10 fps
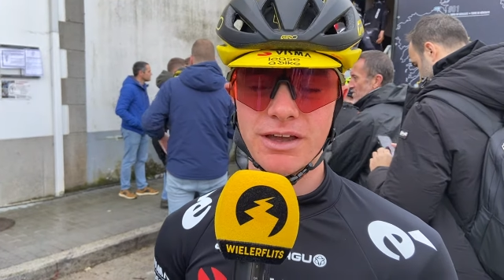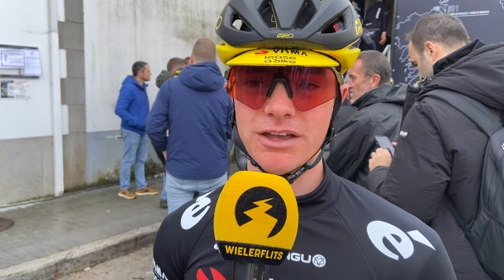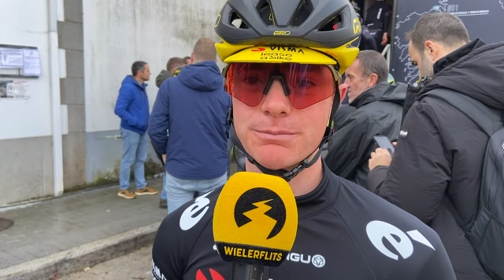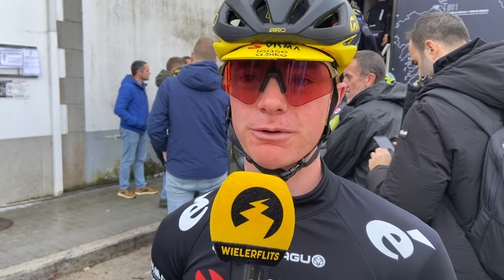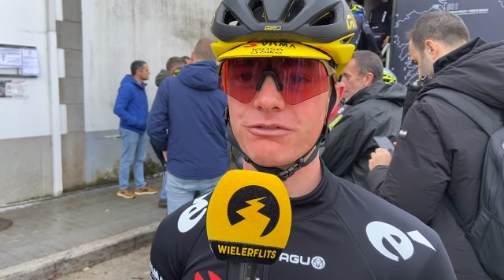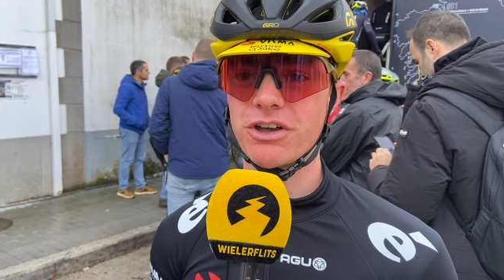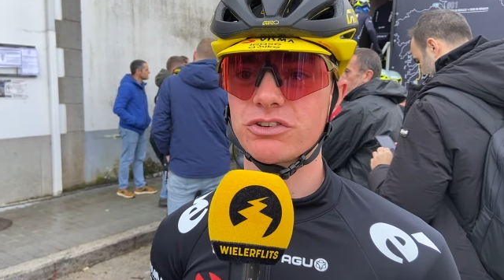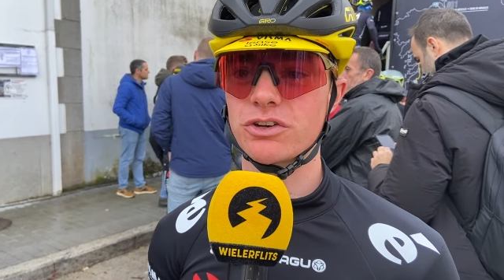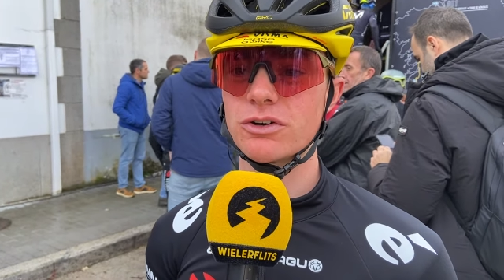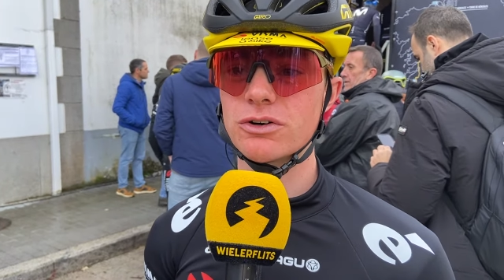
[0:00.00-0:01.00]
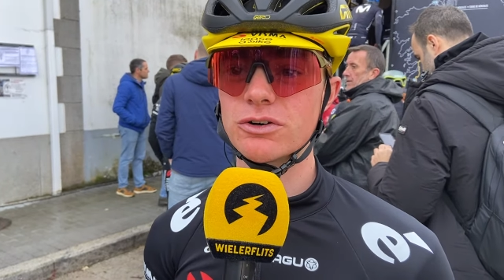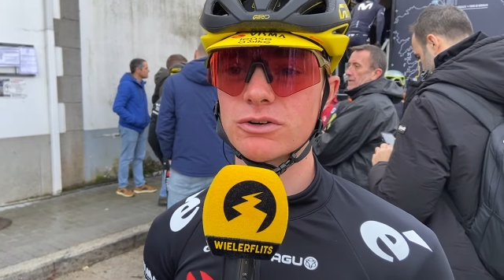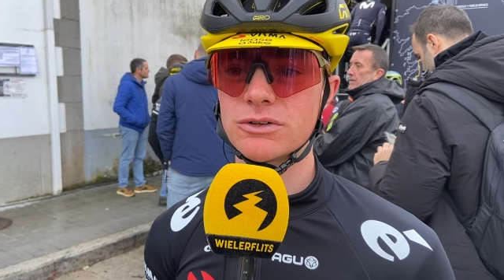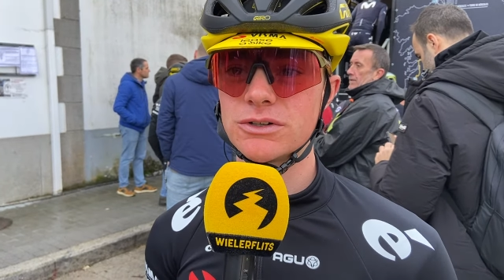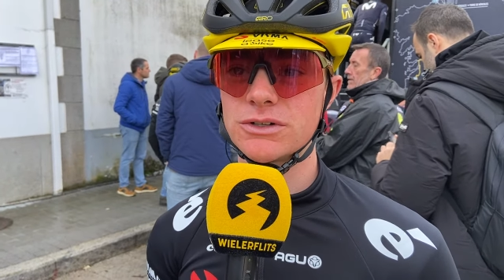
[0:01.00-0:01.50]
His
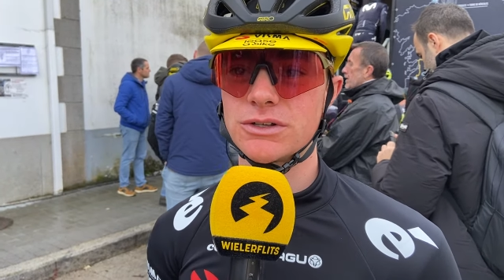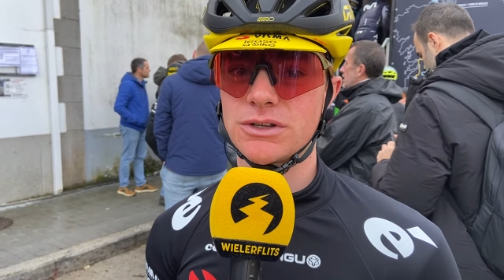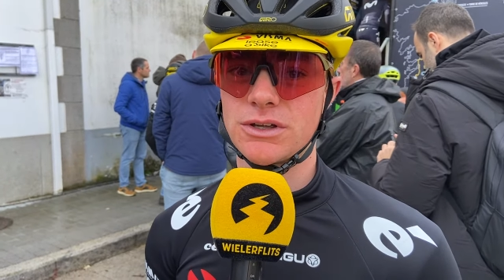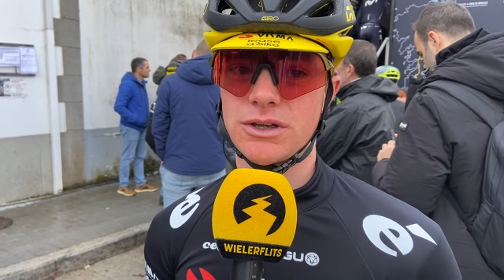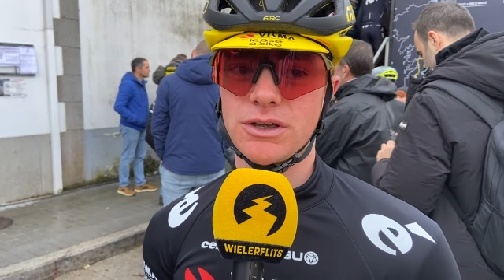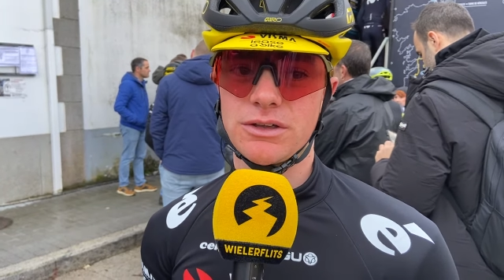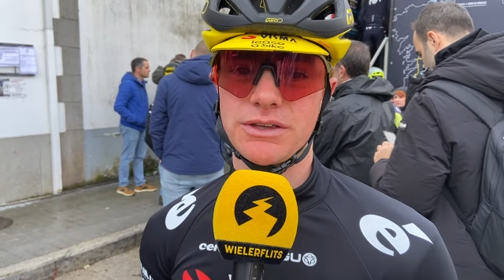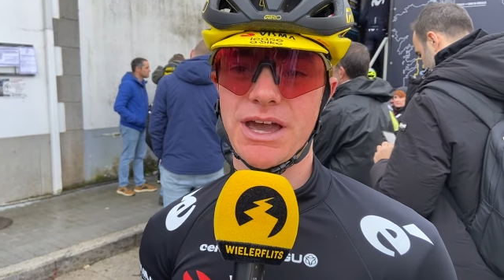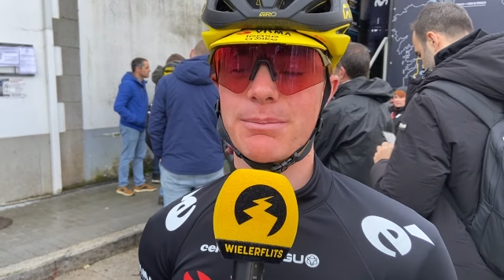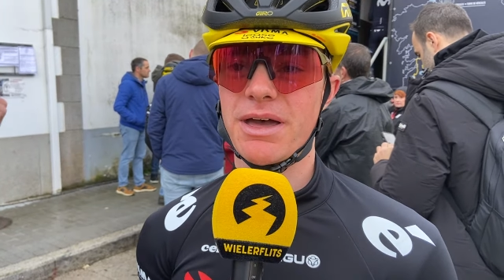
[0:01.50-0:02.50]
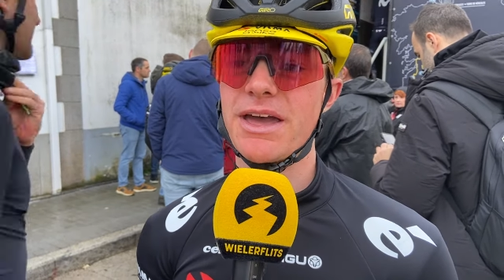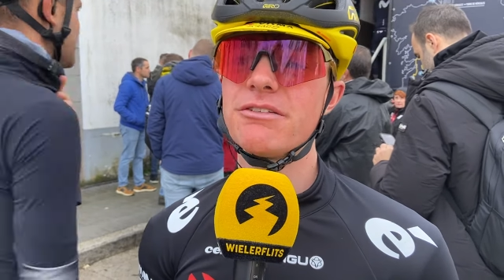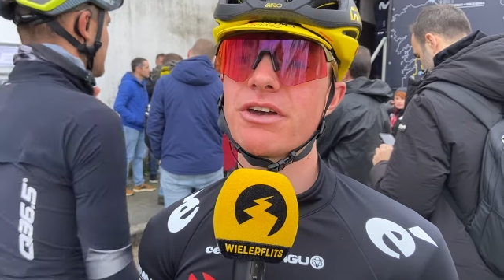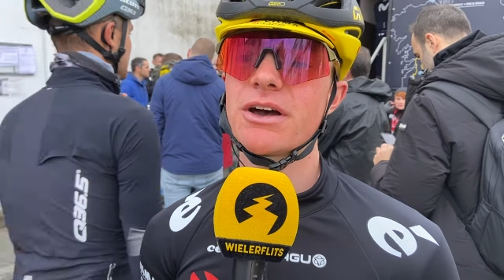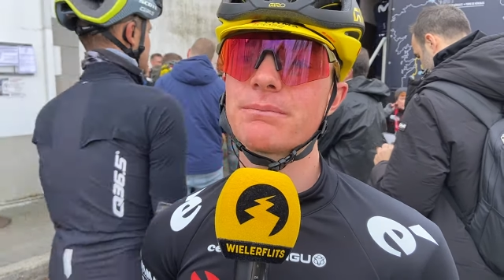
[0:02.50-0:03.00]
professional
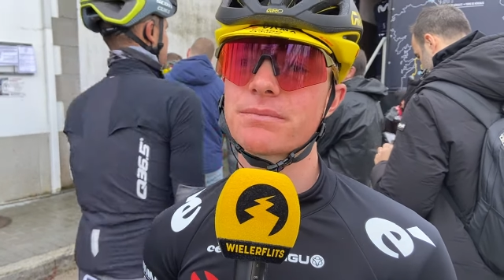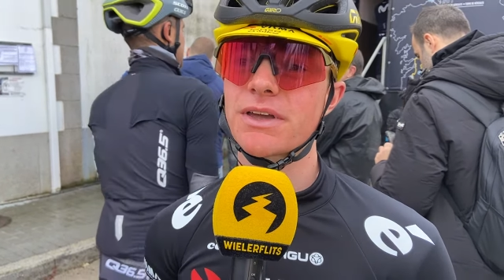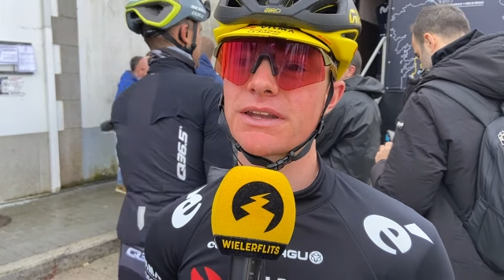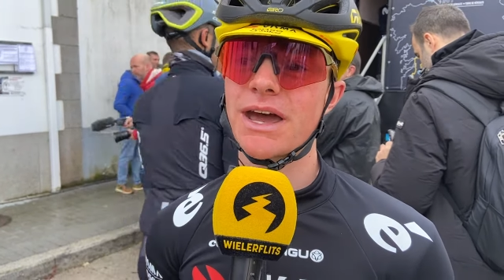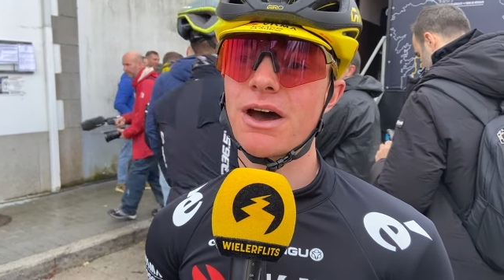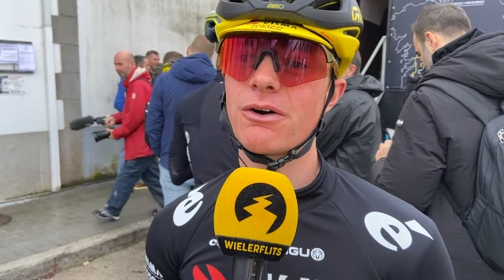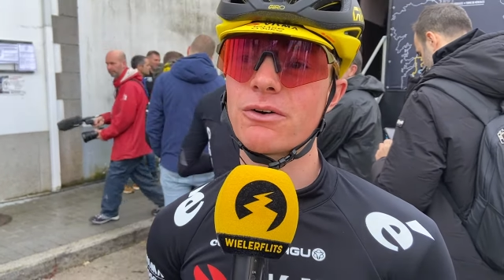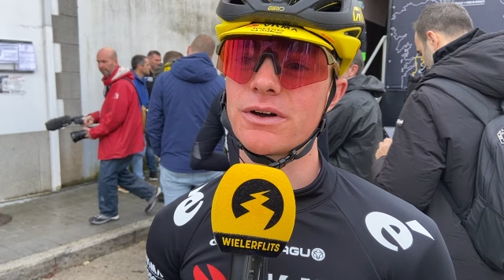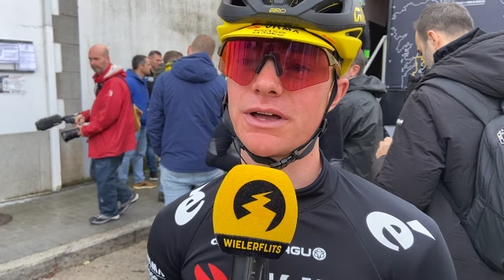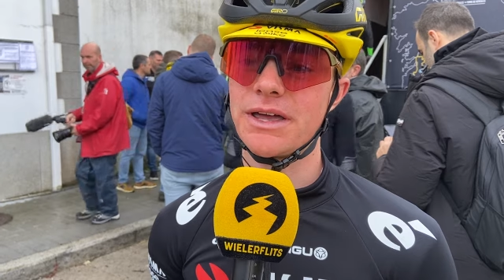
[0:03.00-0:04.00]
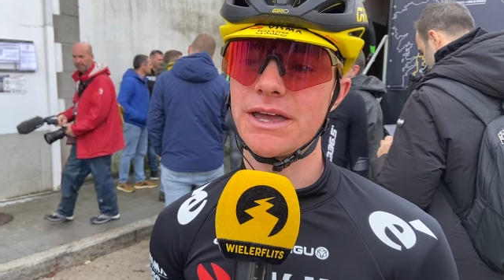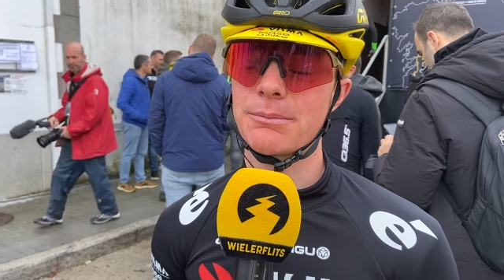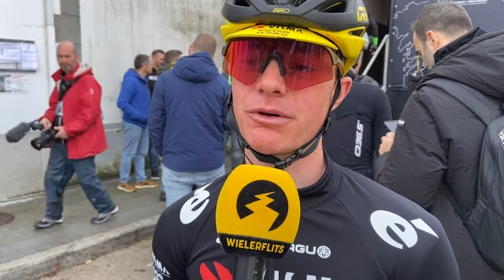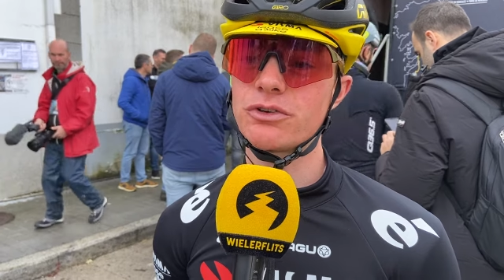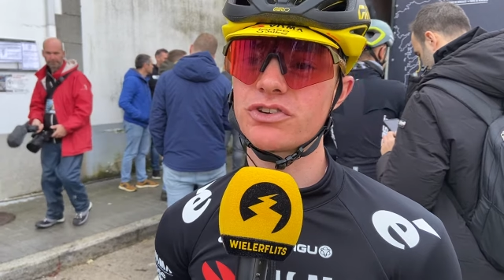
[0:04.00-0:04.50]
behavior and how he
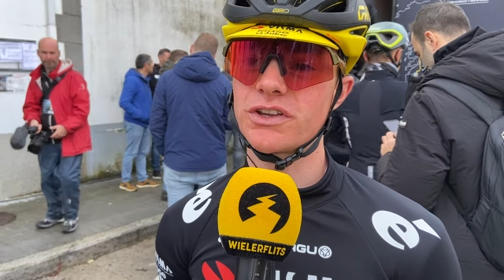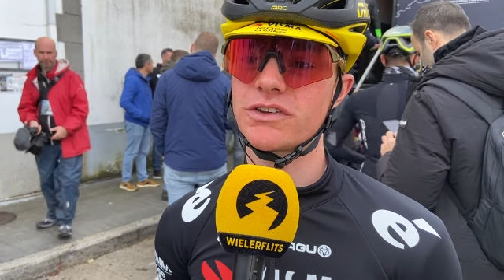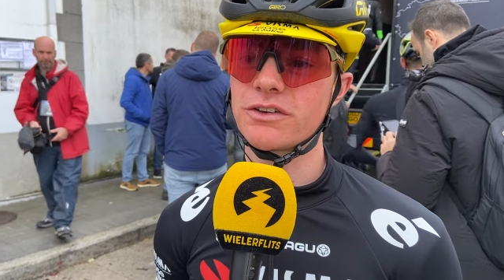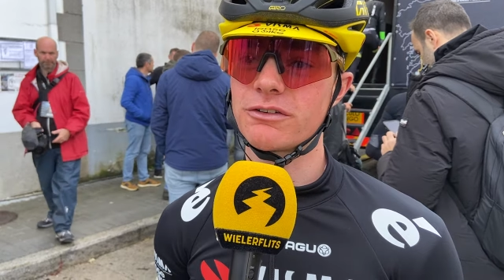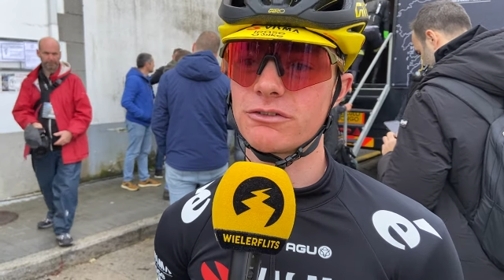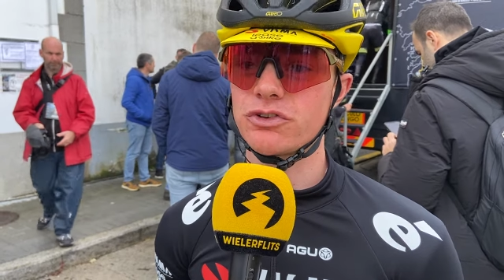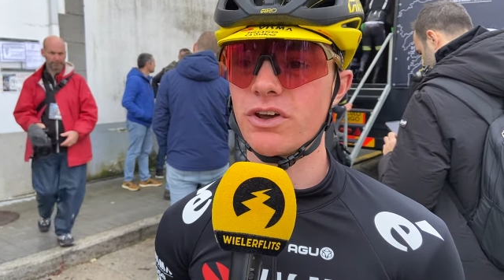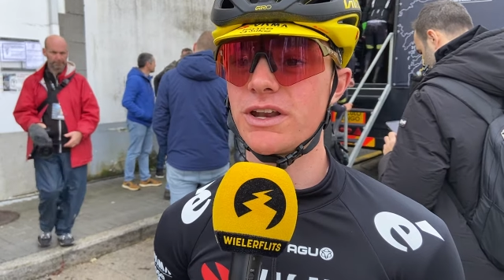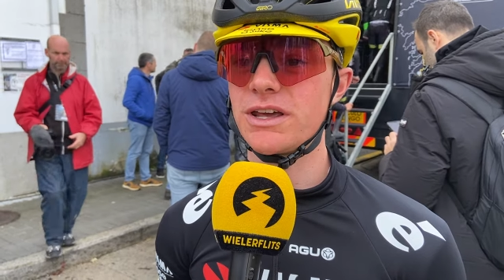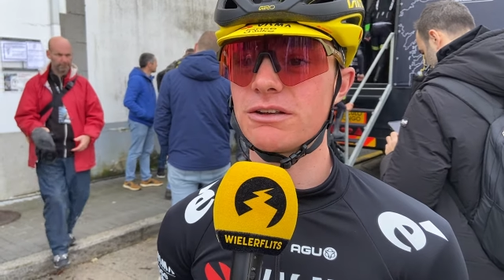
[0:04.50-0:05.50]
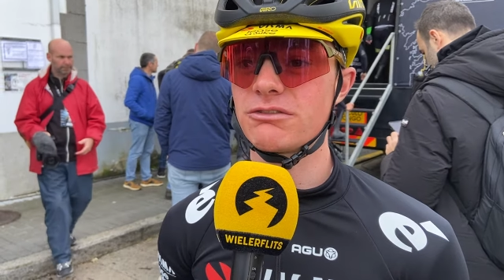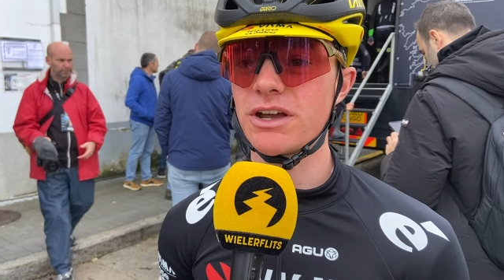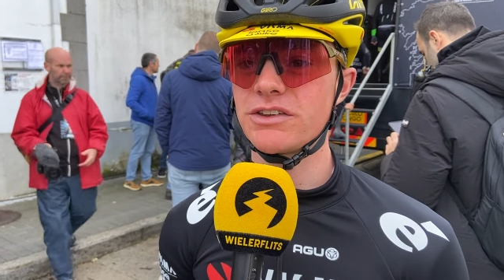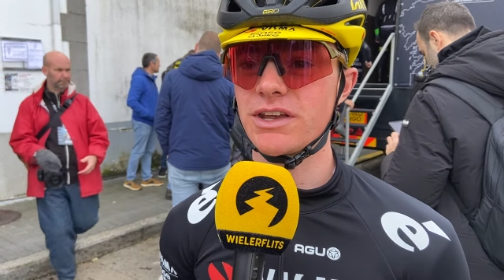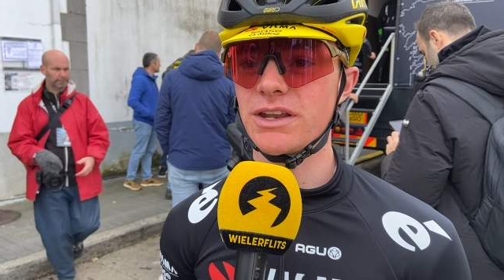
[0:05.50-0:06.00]
approaches training,
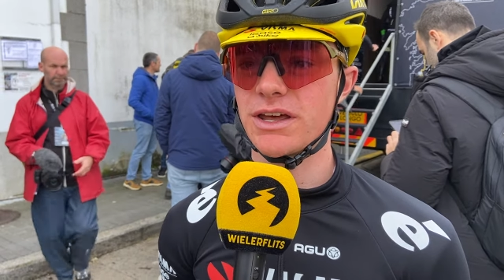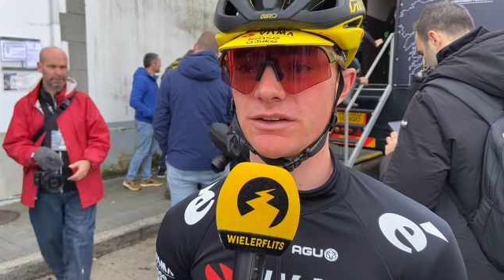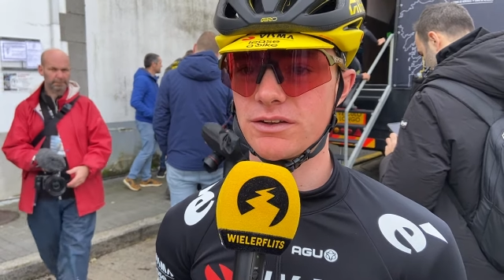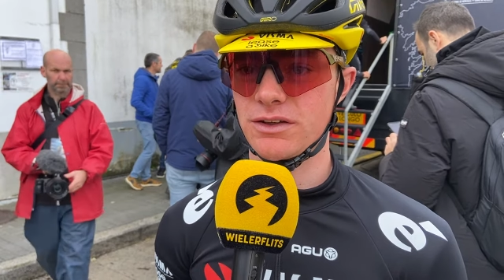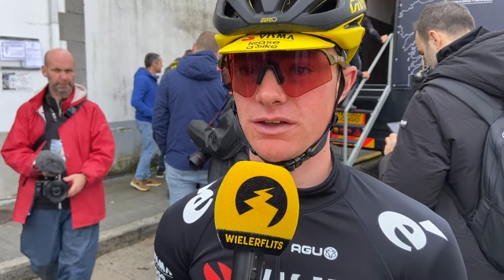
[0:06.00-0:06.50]
racing, and